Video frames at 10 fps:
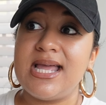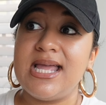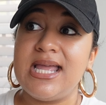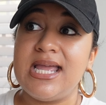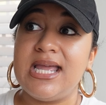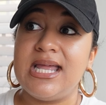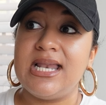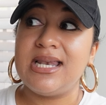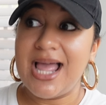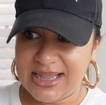
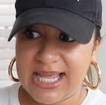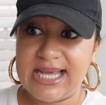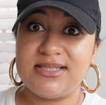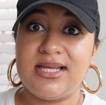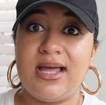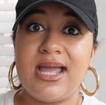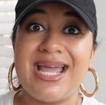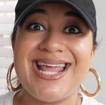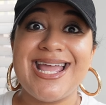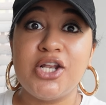in Atlanta,
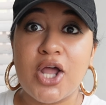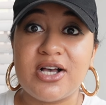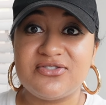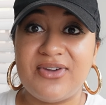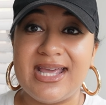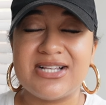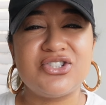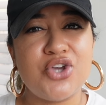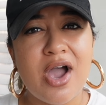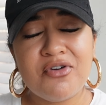and in Las Vegas.
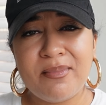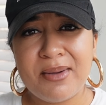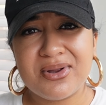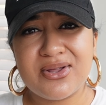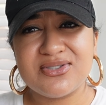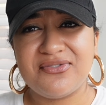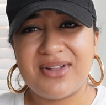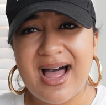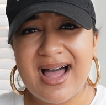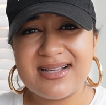Do y'all remember those
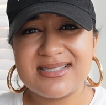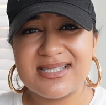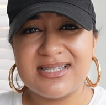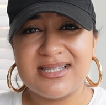vlogs?